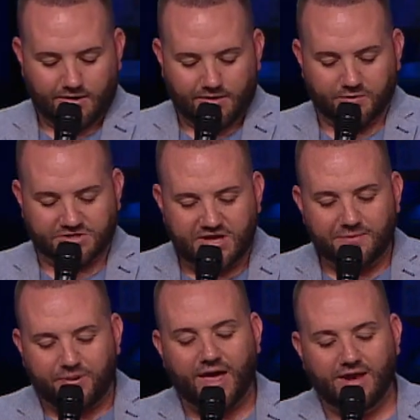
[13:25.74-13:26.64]
There was
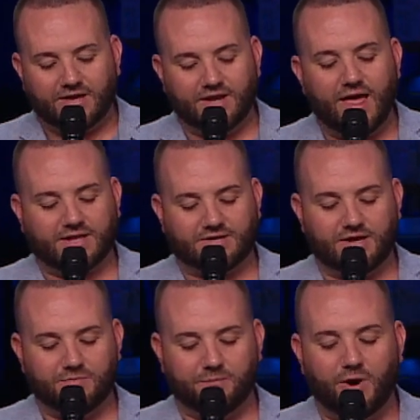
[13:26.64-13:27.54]
deep pain
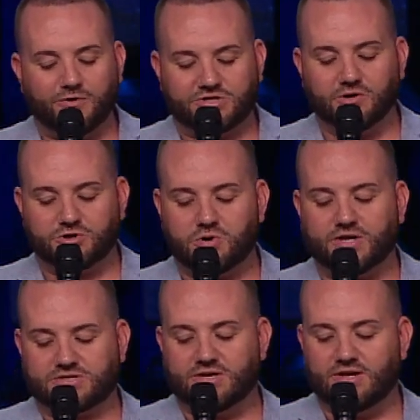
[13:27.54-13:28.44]
connected, but both still
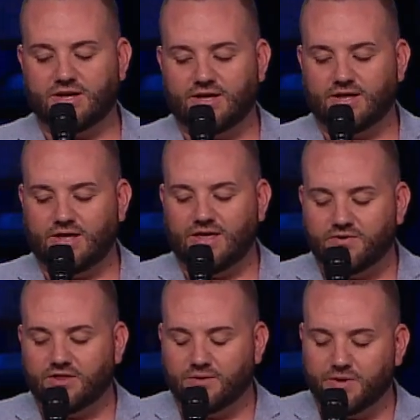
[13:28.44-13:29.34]
trusted,
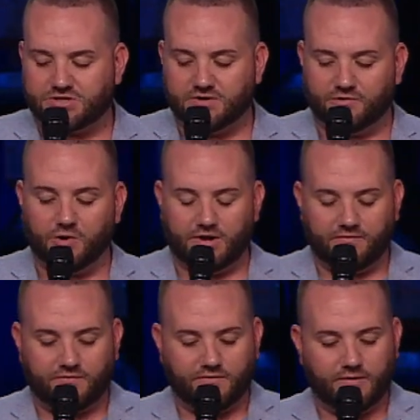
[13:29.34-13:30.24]
even in the midst of
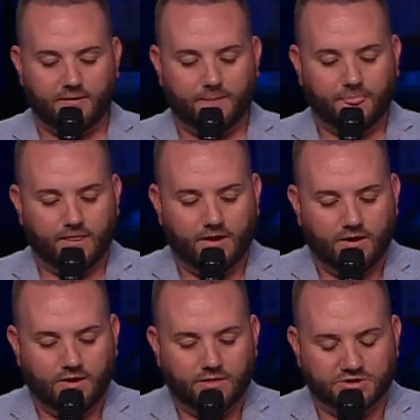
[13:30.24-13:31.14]
grief.
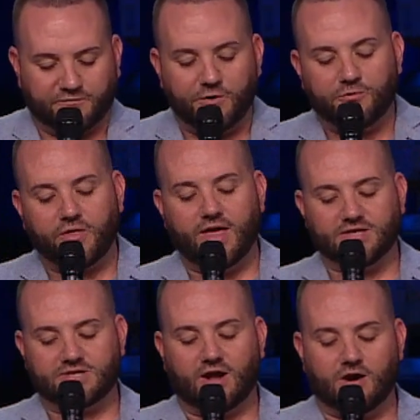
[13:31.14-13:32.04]
There's a few
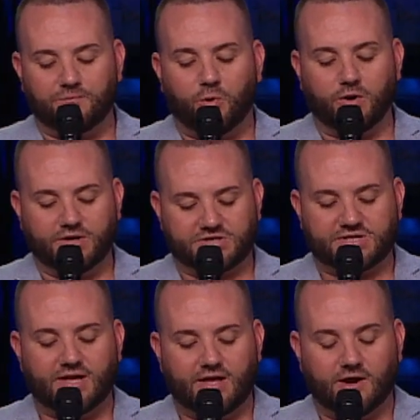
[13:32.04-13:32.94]
things that are important to
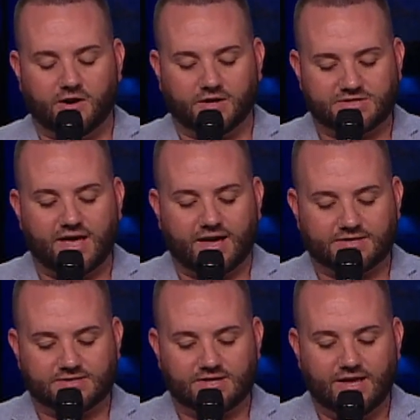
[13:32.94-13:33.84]
see here in our
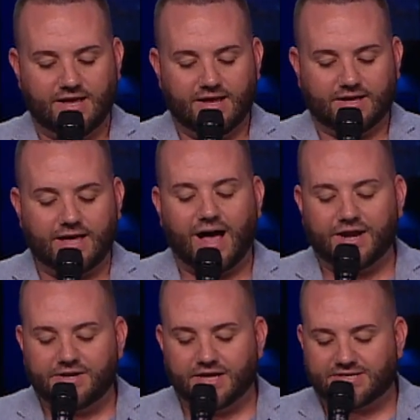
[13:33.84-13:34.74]
text.
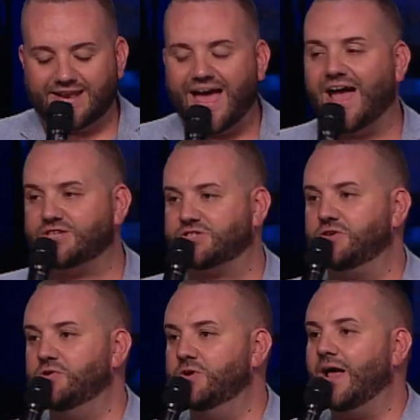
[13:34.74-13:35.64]
God doesn't ask
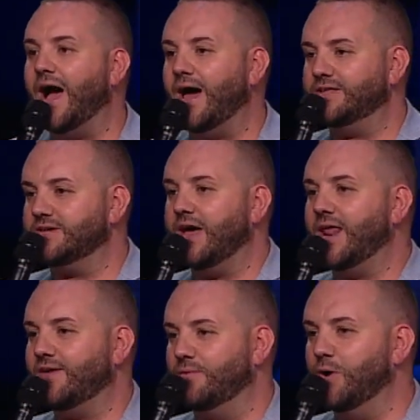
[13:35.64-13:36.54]
you and I to not
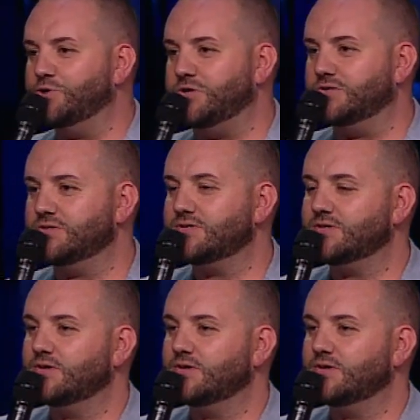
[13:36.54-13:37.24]
have emotions.